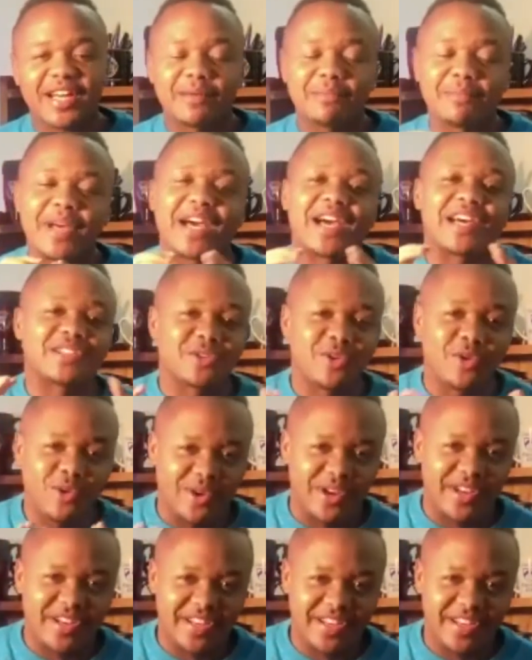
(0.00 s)
I'm at
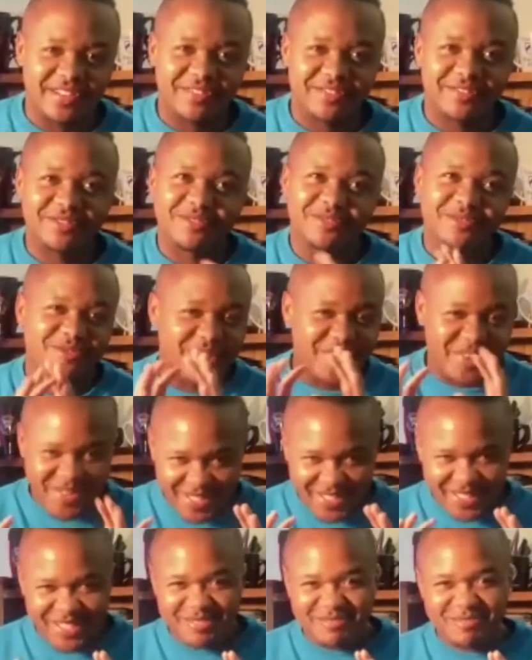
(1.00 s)
Holy Dave. Very
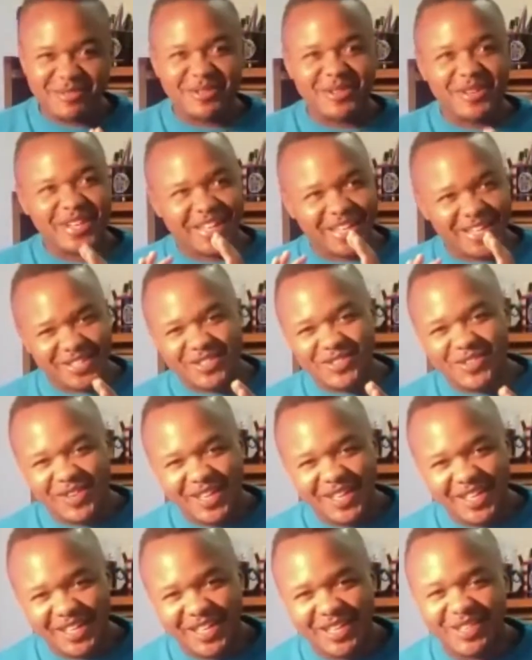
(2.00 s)
simple, at
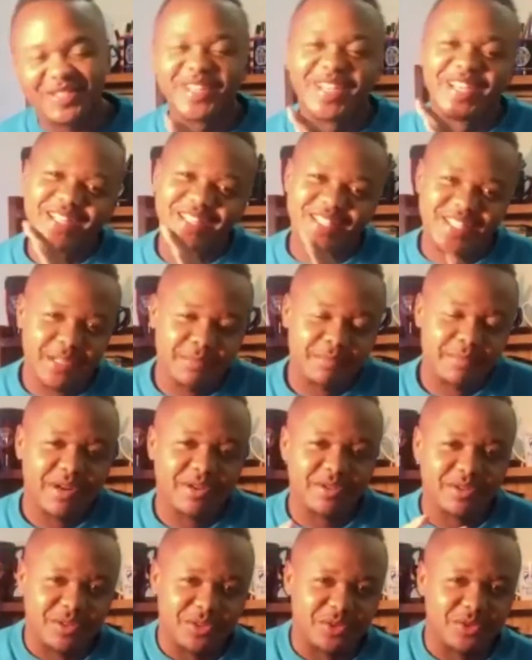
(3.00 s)
Holy Dave. Check me
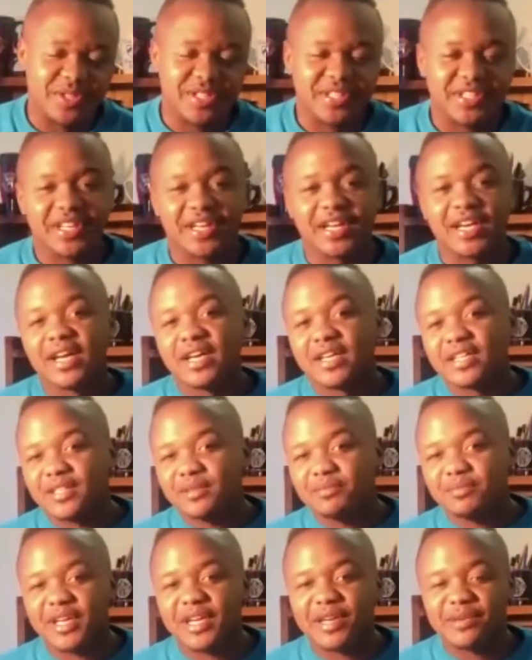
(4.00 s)
out on Twitter.
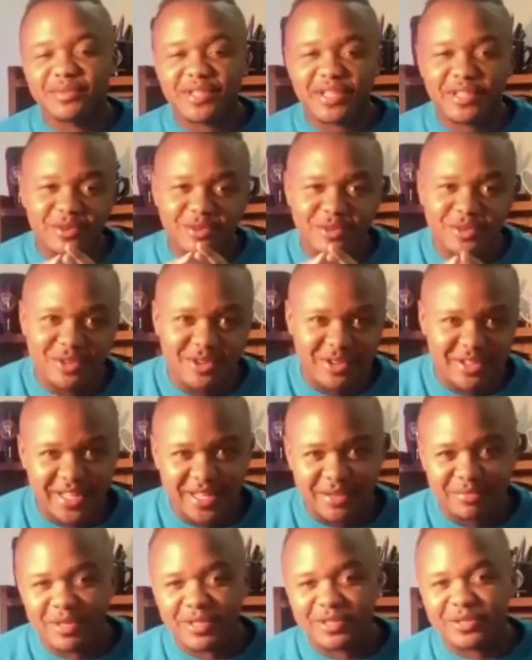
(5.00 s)
Sometimes I don't talk
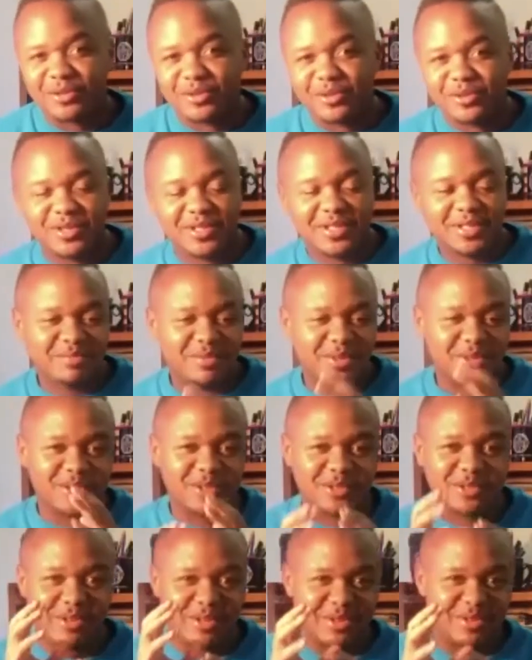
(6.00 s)
that much on Twitter
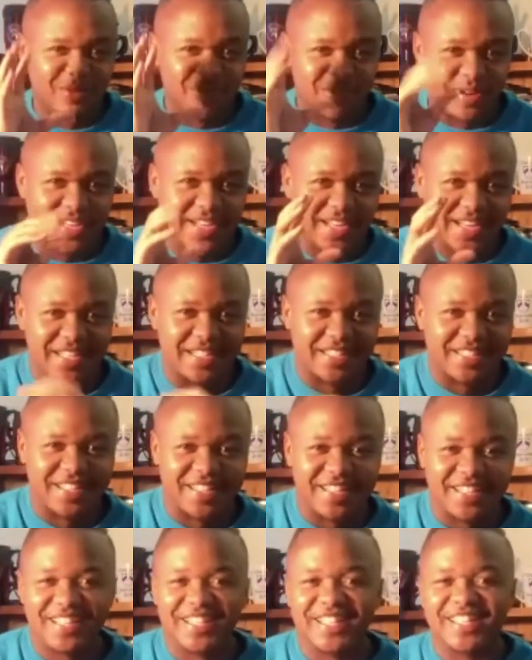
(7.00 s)
because watu ni wakali
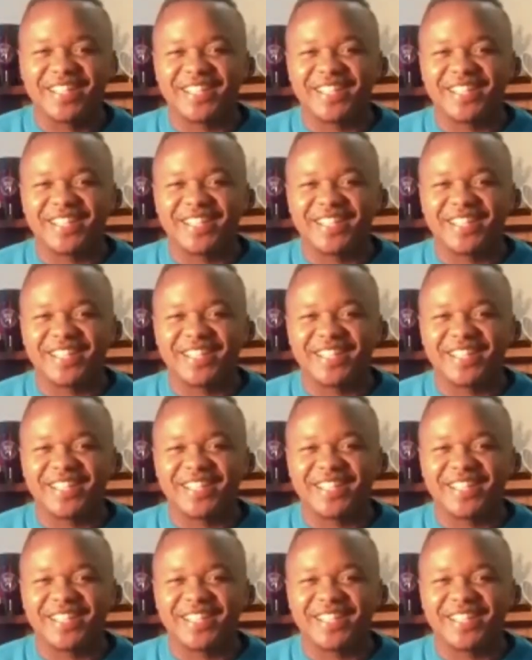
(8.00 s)
sana.